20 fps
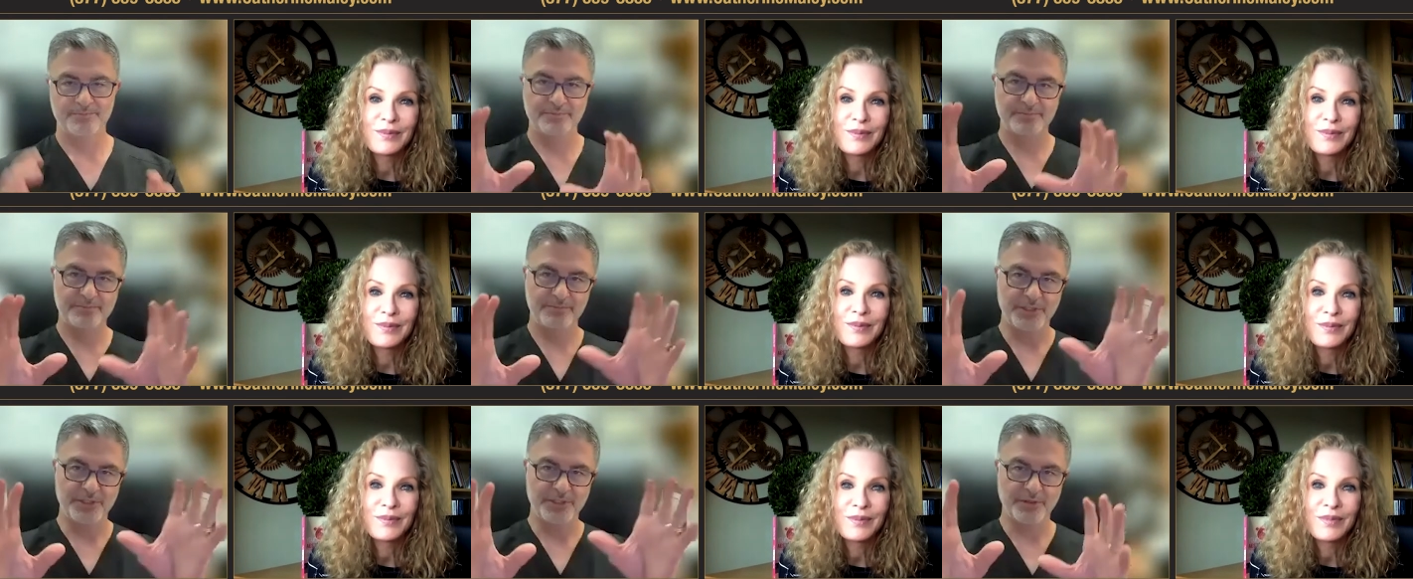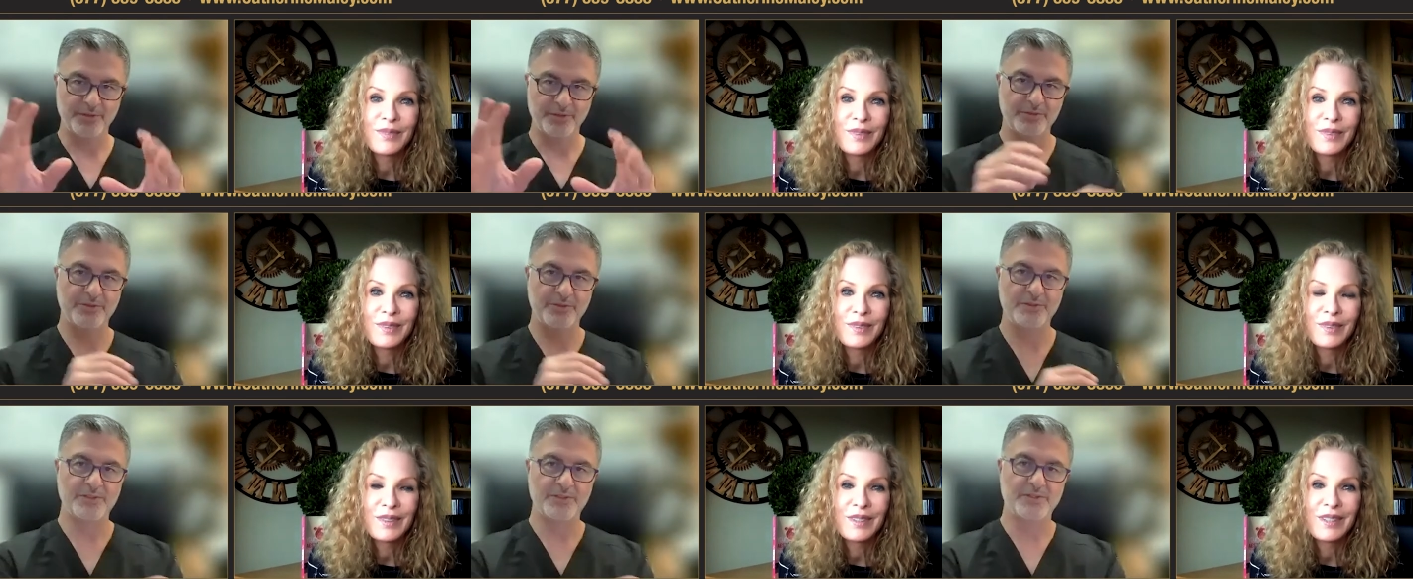Speaker 1: you know,
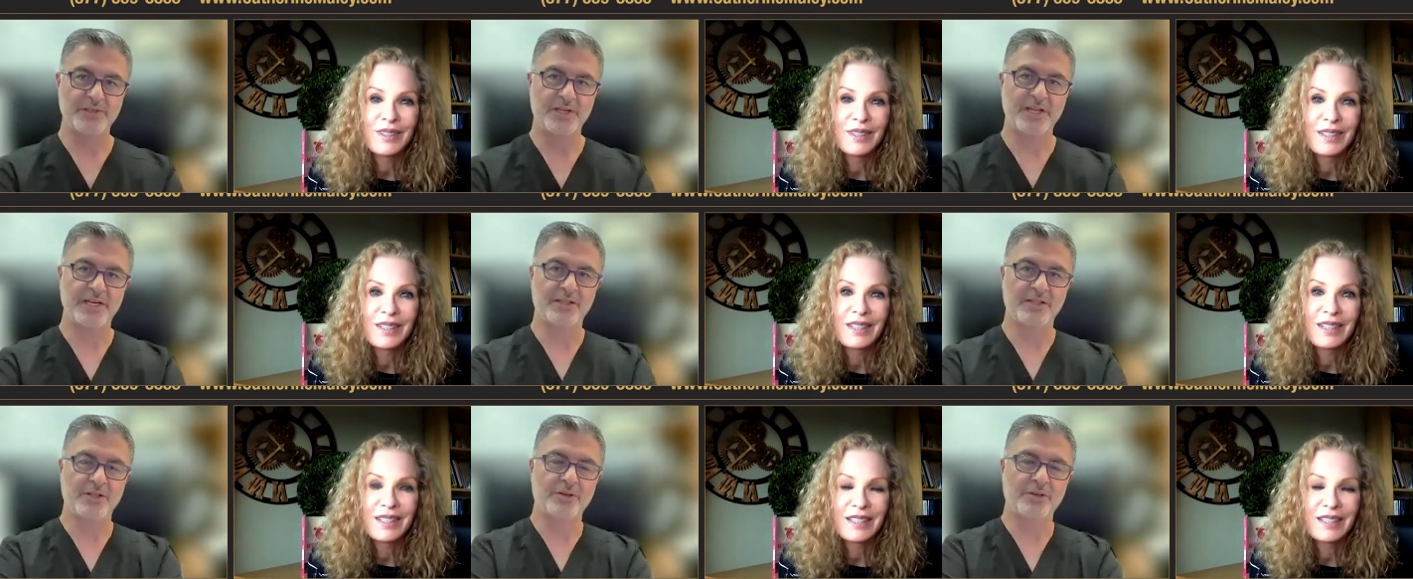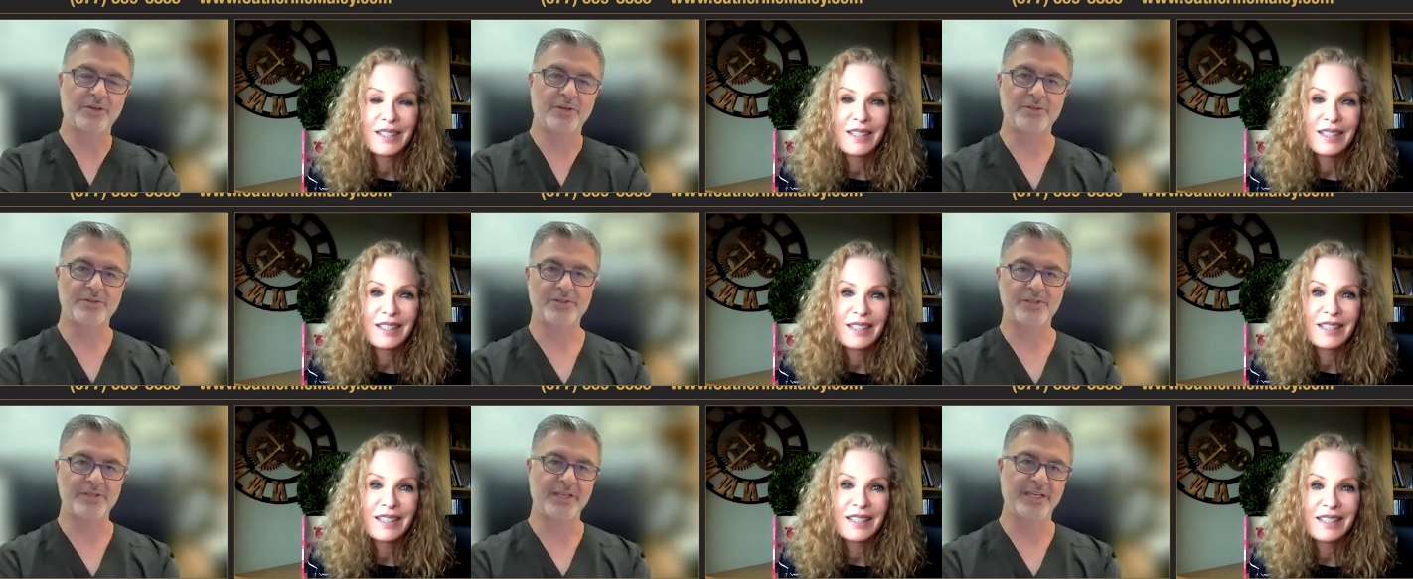design
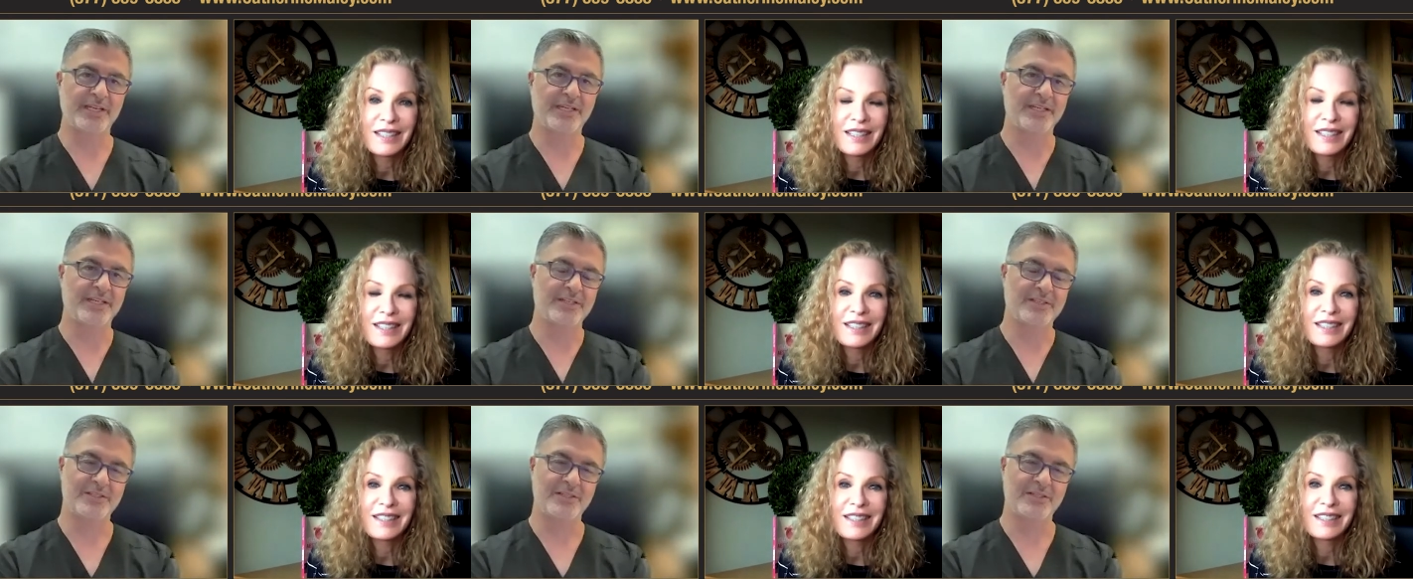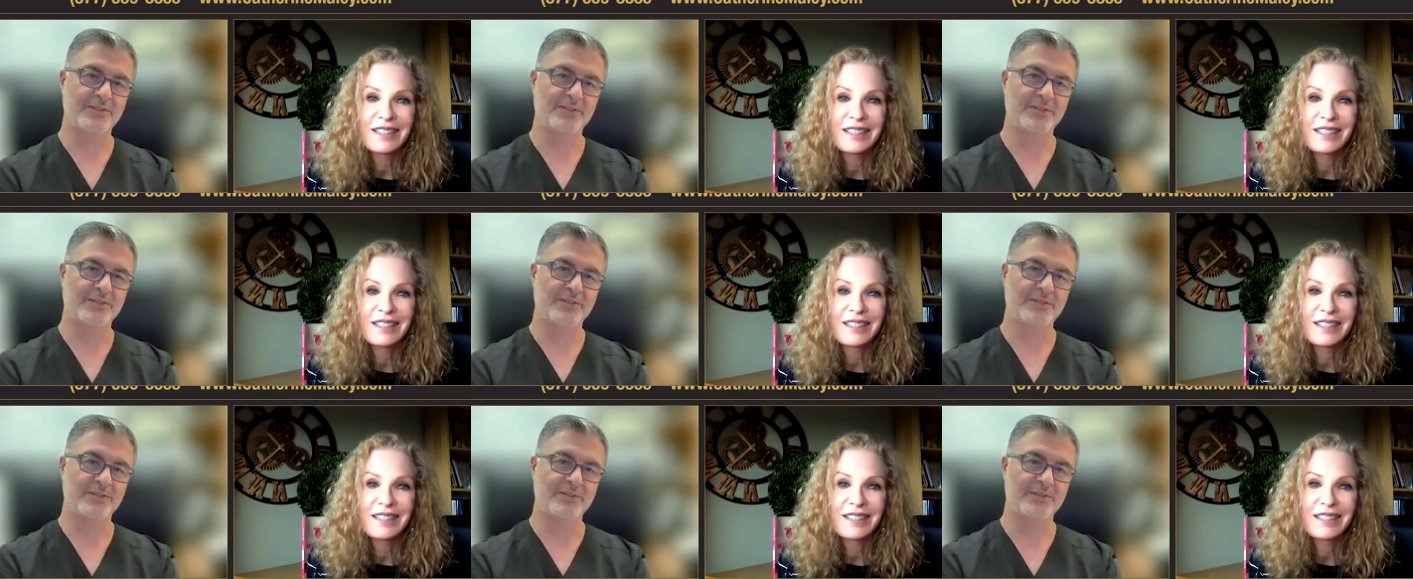logos and that kind of stuff.